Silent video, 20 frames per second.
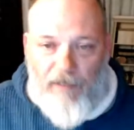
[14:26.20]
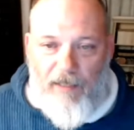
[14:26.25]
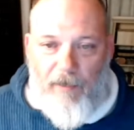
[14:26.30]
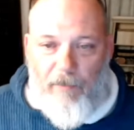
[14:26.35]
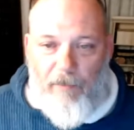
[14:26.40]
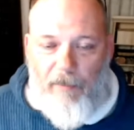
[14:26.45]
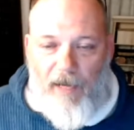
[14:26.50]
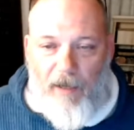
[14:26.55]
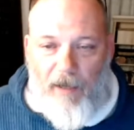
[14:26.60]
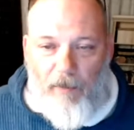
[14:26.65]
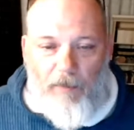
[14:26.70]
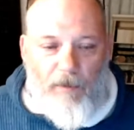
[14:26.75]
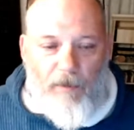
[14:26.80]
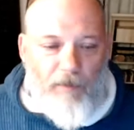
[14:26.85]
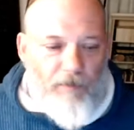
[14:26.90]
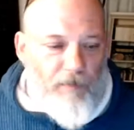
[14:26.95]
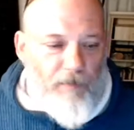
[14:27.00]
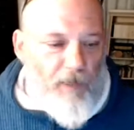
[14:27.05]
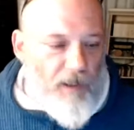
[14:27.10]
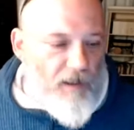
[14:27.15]
the
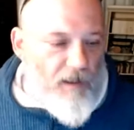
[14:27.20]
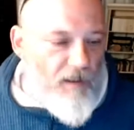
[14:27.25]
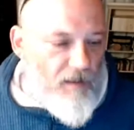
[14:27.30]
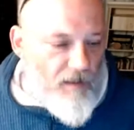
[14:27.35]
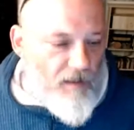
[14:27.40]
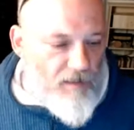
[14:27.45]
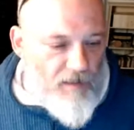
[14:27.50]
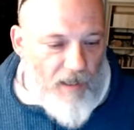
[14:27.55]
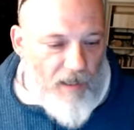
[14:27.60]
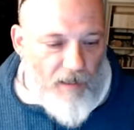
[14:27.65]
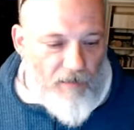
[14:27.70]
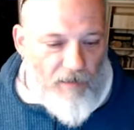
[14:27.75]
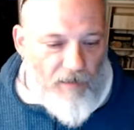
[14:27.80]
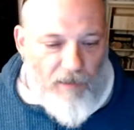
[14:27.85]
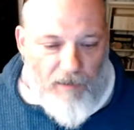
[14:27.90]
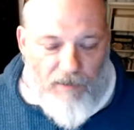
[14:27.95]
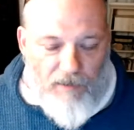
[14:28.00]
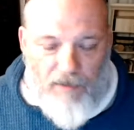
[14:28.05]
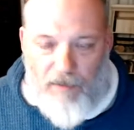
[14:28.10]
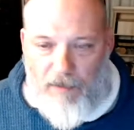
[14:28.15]
amount of money that's out
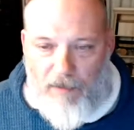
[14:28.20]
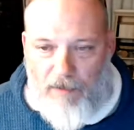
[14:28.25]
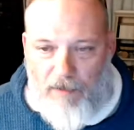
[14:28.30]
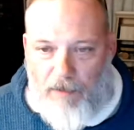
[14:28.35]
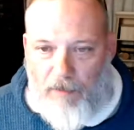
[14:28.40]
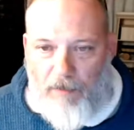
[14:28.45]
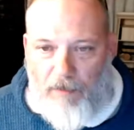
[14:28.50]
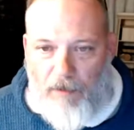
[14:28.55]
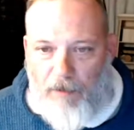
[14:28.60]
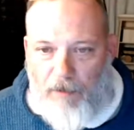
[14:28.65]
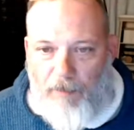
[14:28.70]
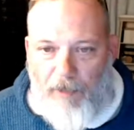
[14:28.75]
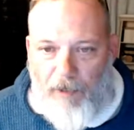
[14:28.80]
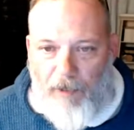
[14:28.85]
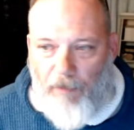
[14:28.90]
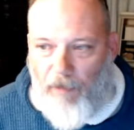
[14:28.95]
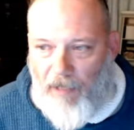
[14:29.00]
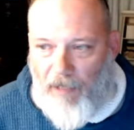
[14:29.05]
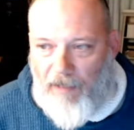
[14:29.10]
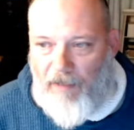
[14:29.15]
there at such an
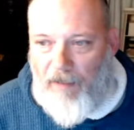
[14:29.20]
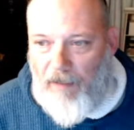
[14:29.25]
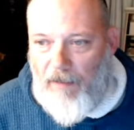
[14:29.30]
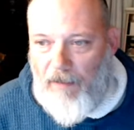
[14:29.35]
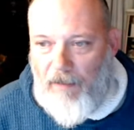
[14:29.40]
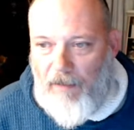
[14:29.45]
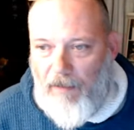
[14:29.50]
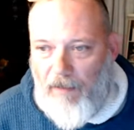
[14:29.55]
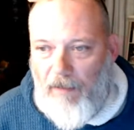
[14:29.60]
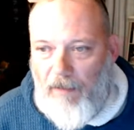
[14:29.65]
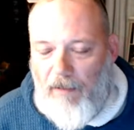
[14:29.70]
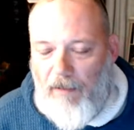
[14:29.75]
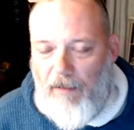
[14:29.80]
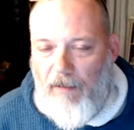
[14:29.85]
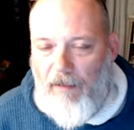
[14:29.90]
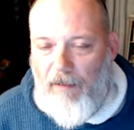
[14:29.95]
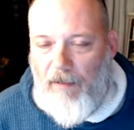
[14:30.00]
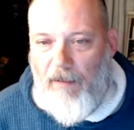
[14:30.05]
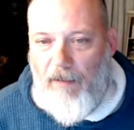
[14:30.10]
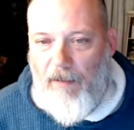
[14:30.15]
alarming rate that
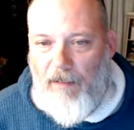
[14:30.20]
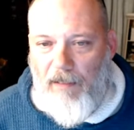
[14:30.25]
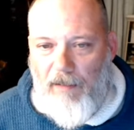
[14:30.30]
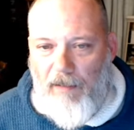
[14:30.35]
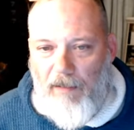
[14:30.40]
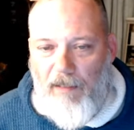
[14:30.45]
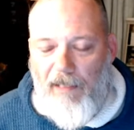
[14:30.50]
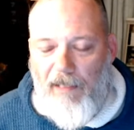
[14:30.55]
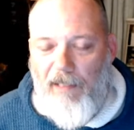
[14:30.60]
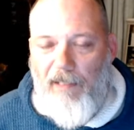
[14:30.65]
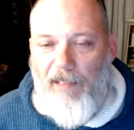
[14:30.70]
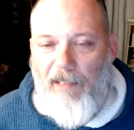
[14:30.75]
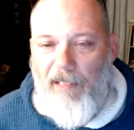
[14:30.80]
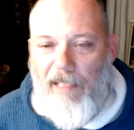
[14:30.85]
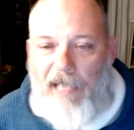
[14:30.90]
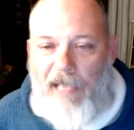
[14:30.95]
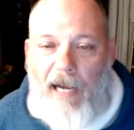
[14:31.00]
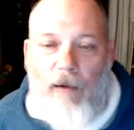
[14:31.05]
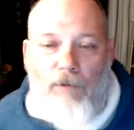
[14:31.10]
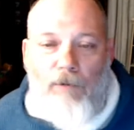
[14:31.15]

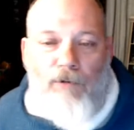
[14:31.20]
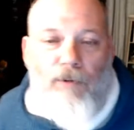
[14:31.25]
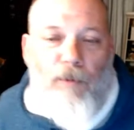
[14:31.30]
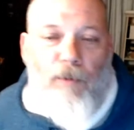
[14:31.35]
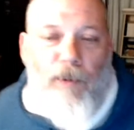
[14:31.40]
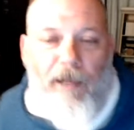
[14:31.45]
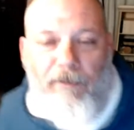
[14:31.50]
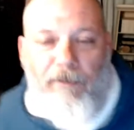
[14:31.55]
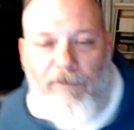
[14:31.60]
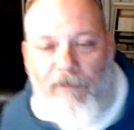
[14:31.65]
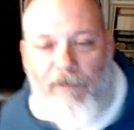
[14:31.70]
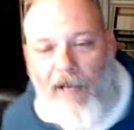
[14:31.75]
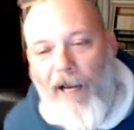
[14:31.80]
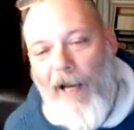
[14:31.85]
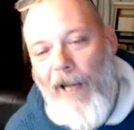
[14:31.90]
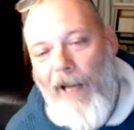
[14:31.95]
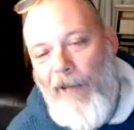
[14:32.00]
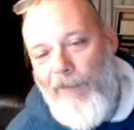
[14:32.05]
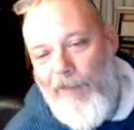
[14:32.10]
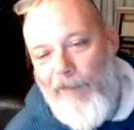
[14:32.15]
cows don't have
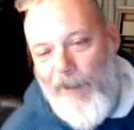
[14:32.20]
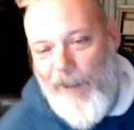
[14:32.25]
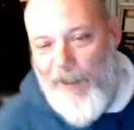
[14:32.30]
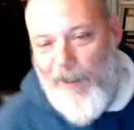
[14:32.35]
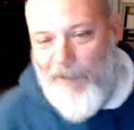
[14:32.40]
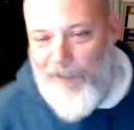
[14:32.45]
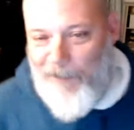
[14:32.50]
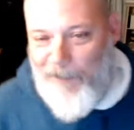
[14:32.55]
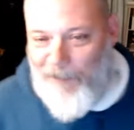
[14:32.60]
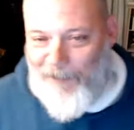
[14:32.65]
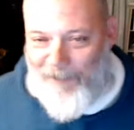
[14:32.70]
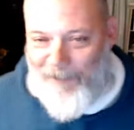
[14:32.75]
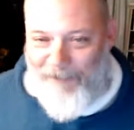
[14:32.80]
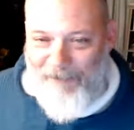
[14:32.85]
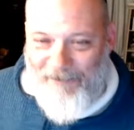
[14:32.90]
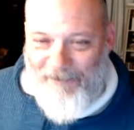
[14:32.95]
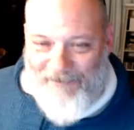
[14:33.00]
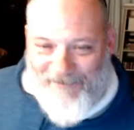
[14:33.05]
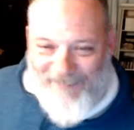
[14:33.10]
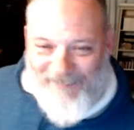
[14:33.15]
time to come
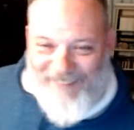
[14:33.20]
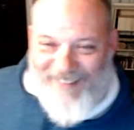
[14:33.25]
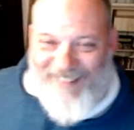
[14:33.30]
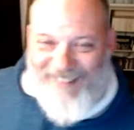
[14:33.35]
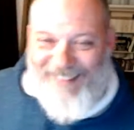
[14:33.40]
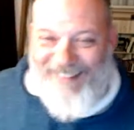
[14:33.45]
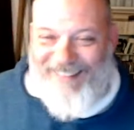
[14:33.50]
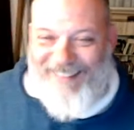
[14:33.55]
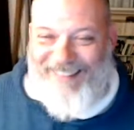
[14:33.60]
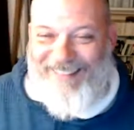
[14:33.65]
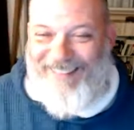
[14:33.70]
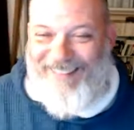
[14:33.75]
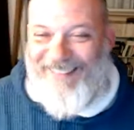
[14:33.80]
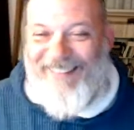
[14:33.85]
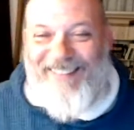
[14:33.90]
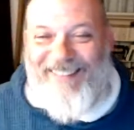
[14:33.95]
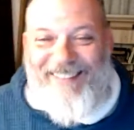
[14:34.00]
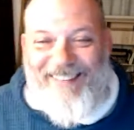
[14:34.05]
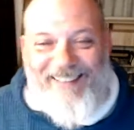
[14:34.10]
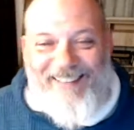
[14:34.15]
home, right?
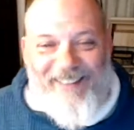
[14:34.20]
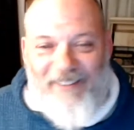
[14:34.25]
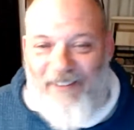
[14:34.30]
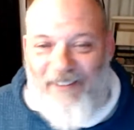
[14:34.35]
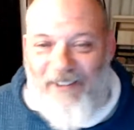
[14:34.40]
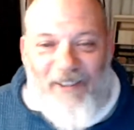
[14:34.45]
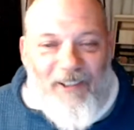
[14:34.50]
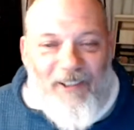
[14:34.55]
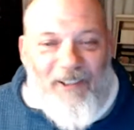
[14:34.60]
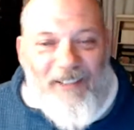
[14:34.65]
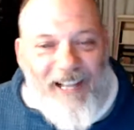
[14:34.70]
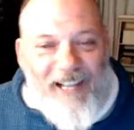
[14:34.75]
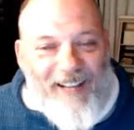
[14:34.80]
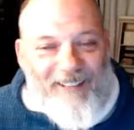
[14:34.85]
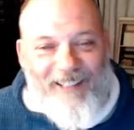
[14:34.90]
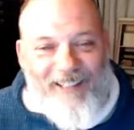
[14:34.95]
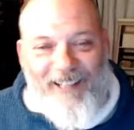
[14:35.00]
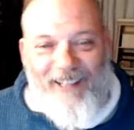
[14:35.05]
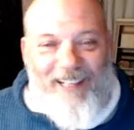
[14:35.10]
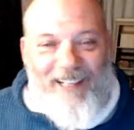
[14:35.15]
They're all
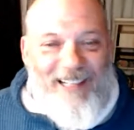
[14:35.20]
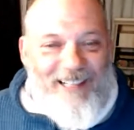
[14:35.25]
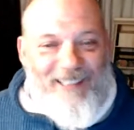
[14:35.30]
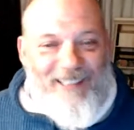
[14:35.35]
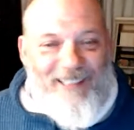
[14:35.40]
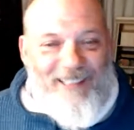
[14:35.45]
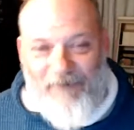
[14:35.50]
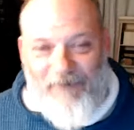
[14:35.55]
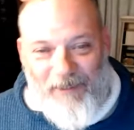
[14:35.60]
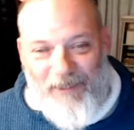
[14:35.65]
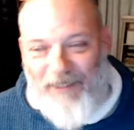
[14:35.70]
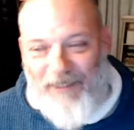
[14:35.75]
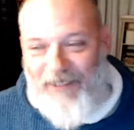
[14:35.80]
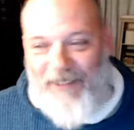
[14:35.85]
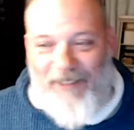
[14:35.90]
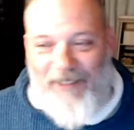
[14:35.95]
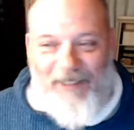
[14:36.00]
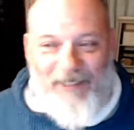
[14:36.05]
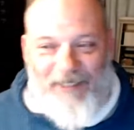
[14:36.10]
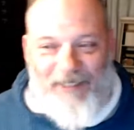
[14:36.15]
out there eating and we're
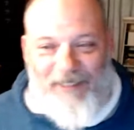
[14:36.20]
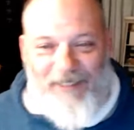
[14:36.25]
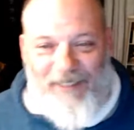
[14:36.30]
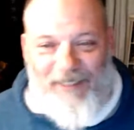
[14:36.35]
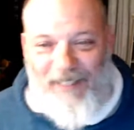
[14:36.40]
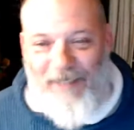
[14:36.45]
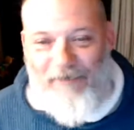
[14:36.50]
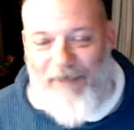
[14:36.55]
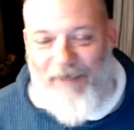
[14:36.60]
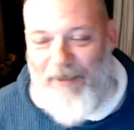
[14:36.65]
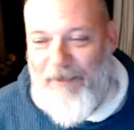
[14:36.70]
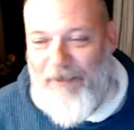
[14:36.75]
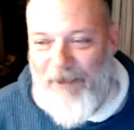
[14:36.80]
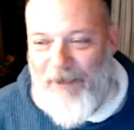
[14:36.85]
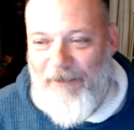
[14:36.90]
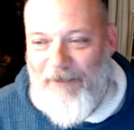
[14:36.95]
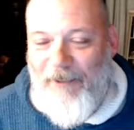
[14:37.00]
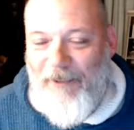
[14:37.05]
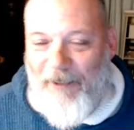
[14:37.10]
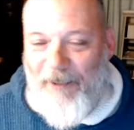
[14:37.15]
still just dumping
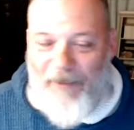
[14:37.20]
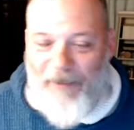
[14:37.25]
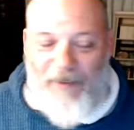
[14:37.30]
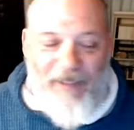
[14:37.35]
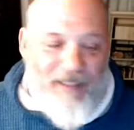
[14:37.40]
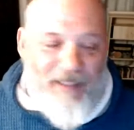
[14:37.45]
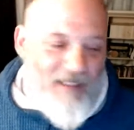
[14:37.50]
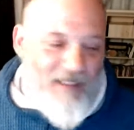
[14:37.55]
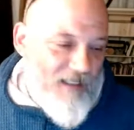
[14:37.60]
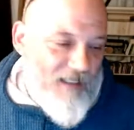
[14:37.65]
more food.